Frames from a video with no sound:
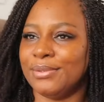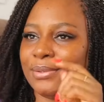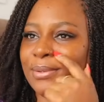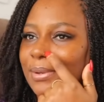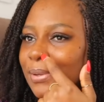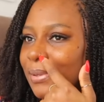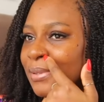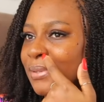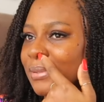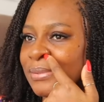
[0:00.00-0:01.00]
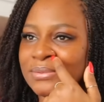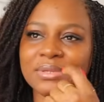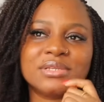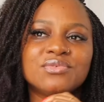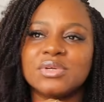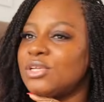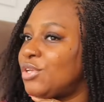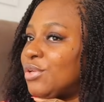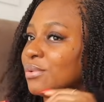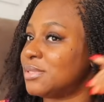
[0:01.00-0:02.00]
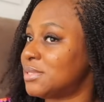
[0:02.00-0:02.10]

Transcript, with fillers: whew, it's really cute.